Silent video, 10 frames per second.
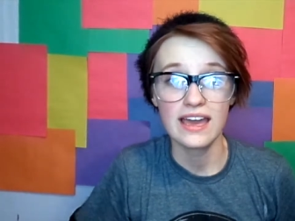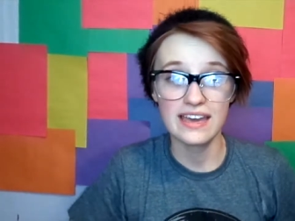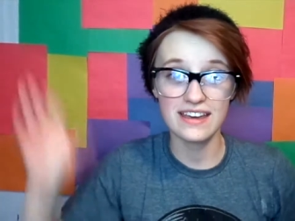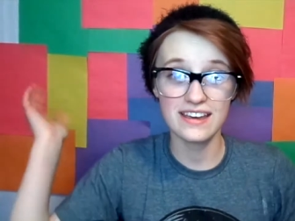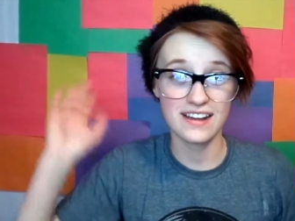
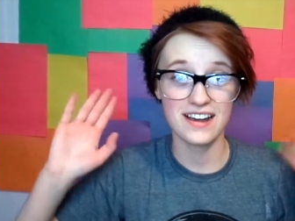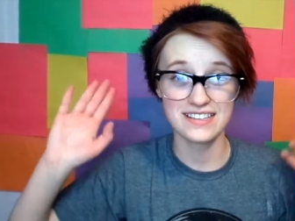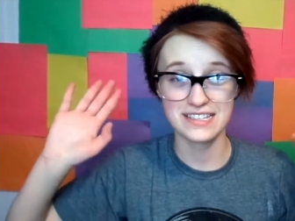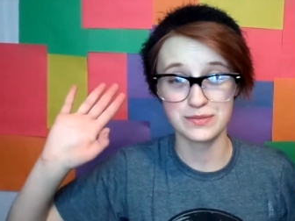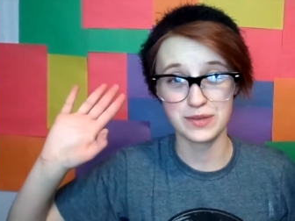Hey guys,
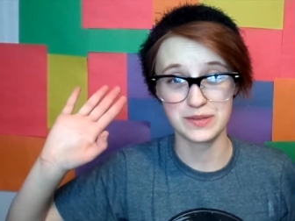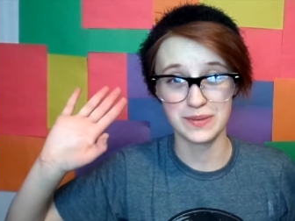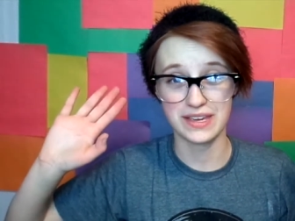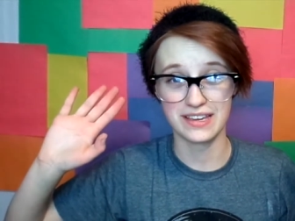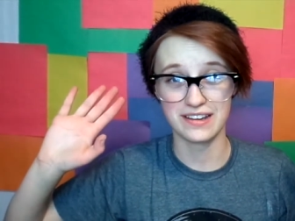it's Miss
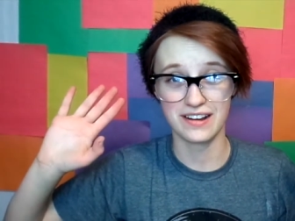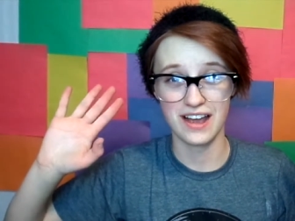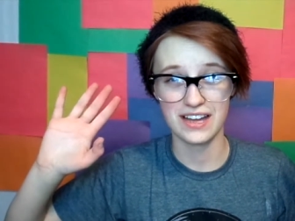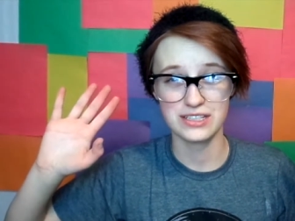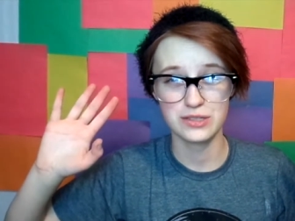Meg here.
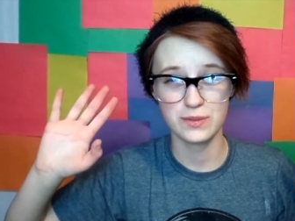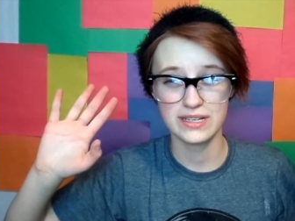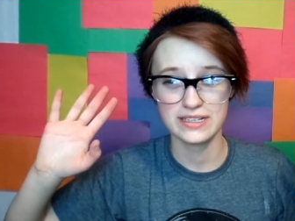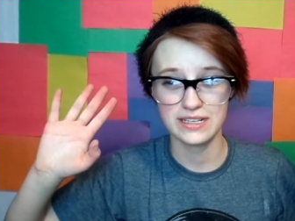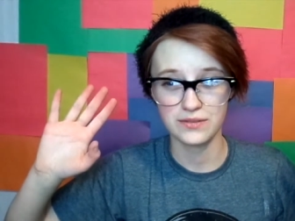I just
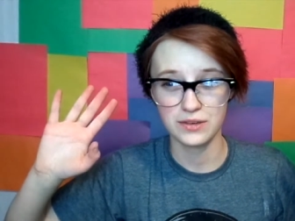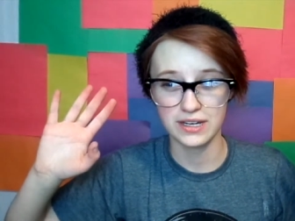wanted to give you